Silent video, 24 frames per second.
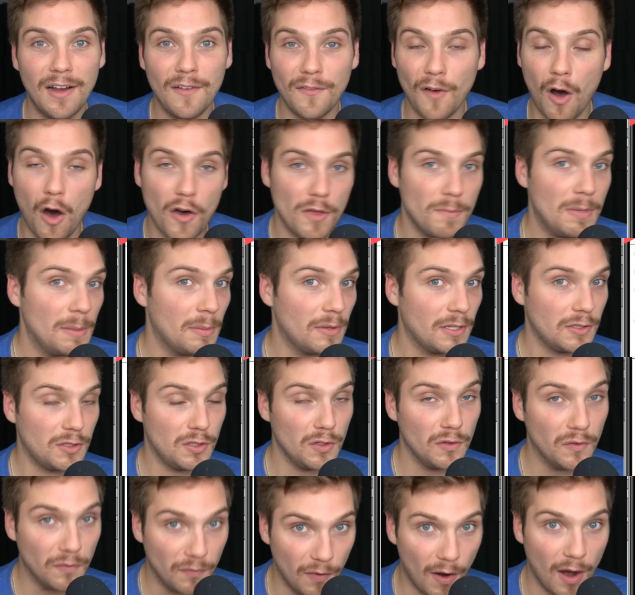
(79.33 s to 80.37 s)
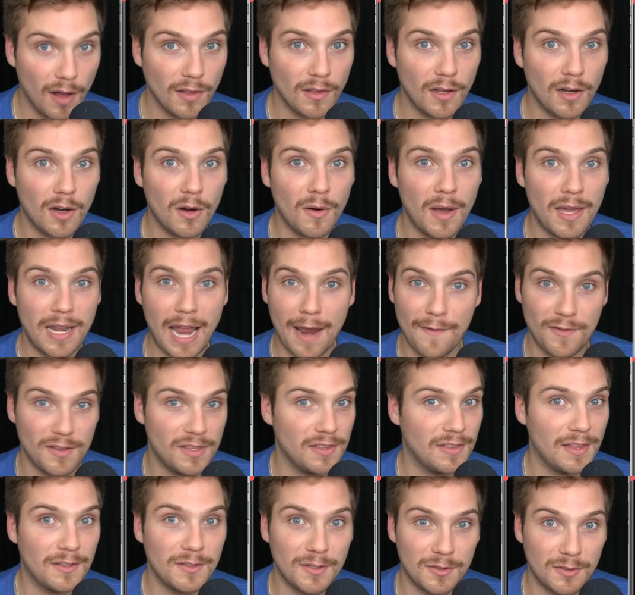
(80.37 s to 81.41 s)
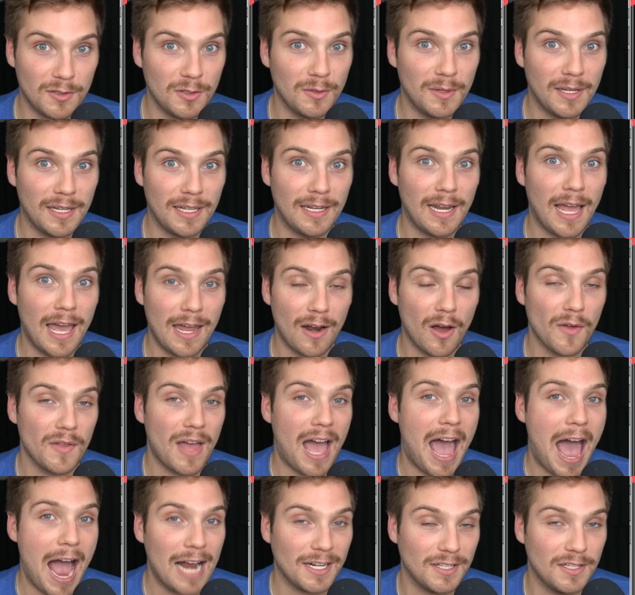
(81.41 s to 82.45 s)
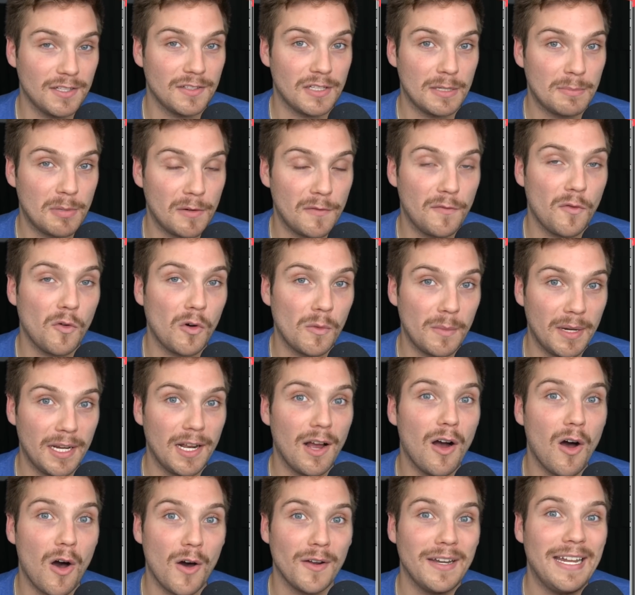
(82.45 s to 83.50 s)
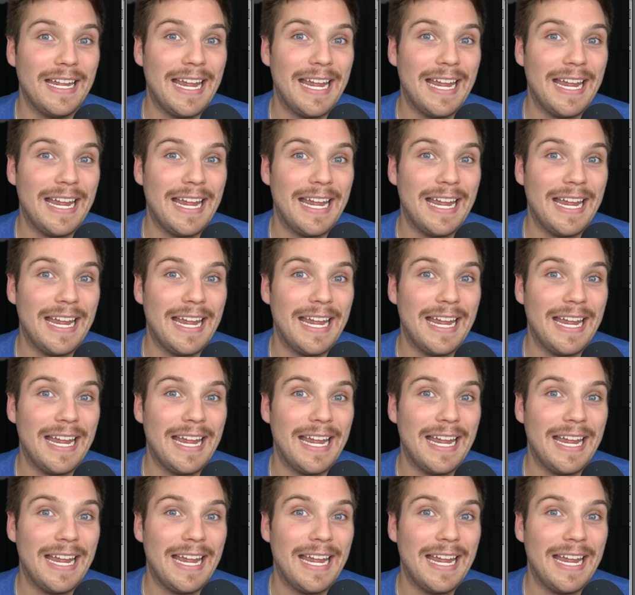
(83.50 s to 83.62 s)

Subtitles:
of all the people that you follow and everything that they're doing and all the actions they're performing on